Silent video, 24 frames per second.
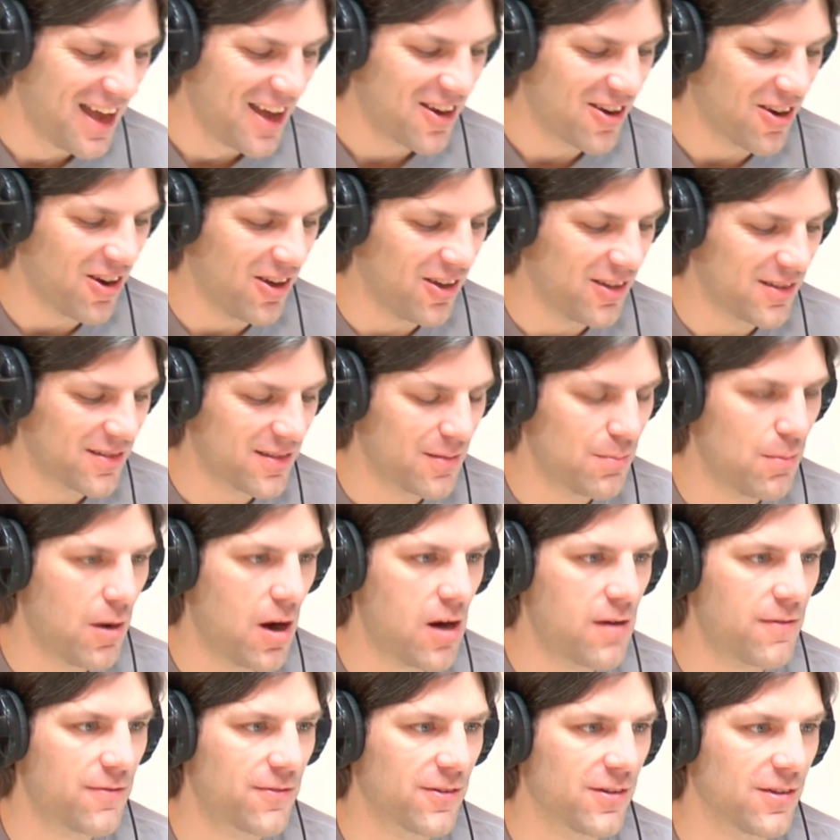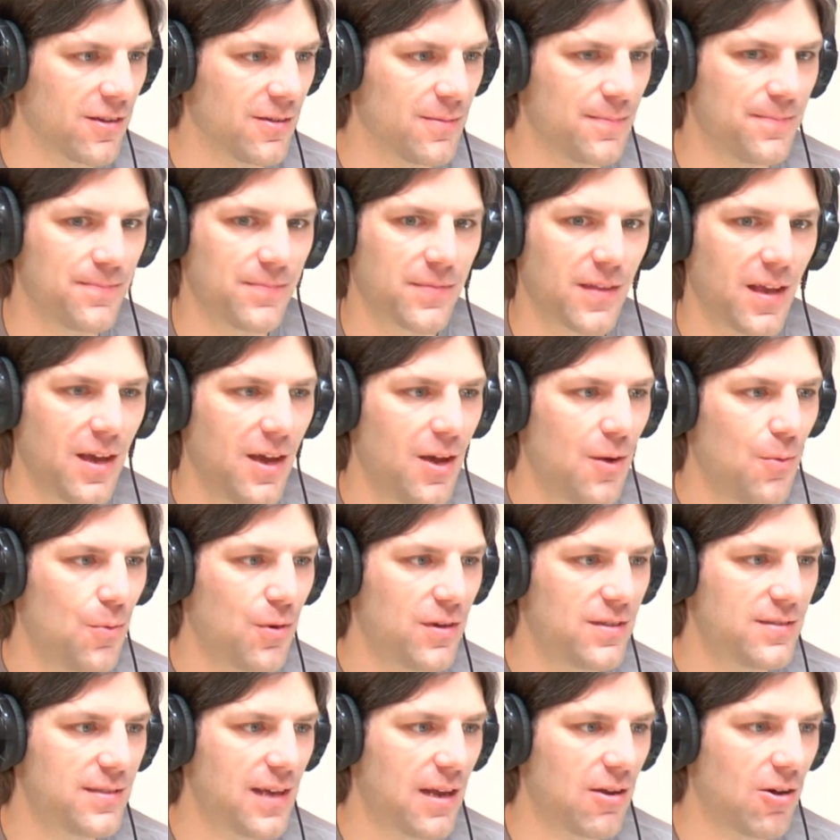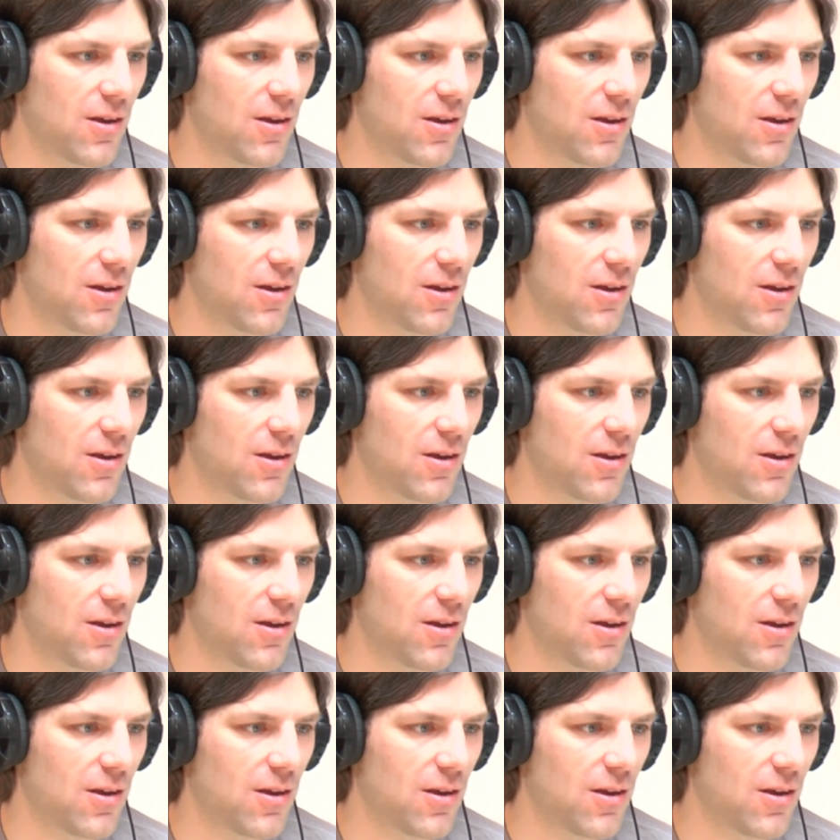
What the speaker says: called the Marvel. What is that all